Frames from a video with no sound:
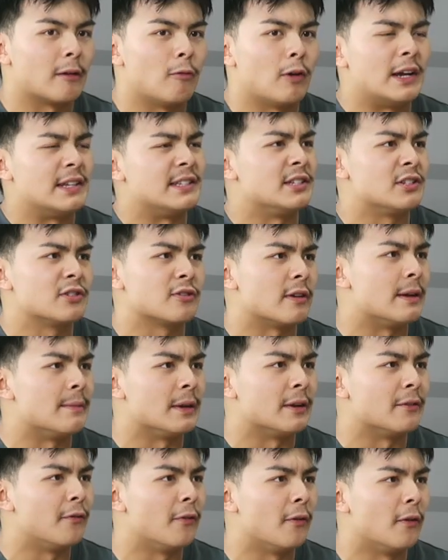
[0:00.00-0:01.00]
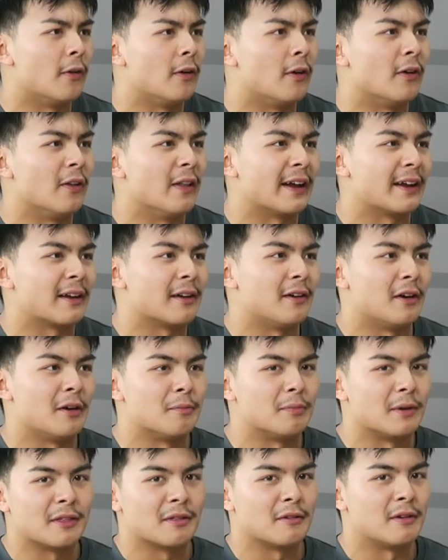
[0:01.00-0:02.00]
why is he screaming for? Like, oh,
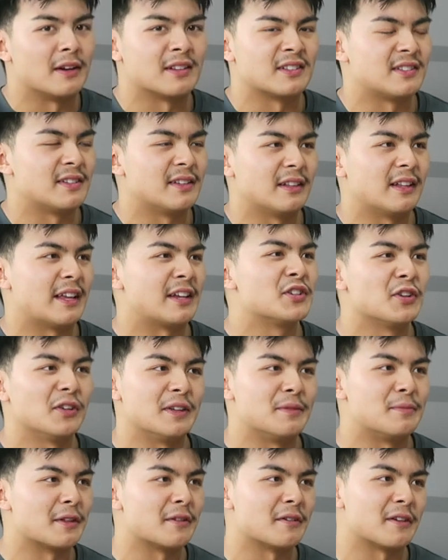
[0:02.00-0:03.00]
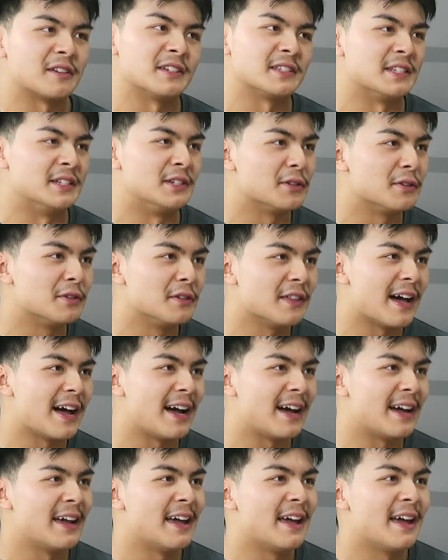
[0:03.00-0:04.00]
breathwork's like, surely breathwork doesn't do
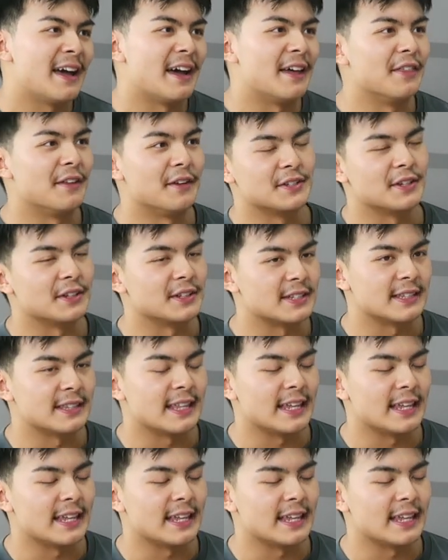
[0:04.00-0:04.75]
that, and those sorts of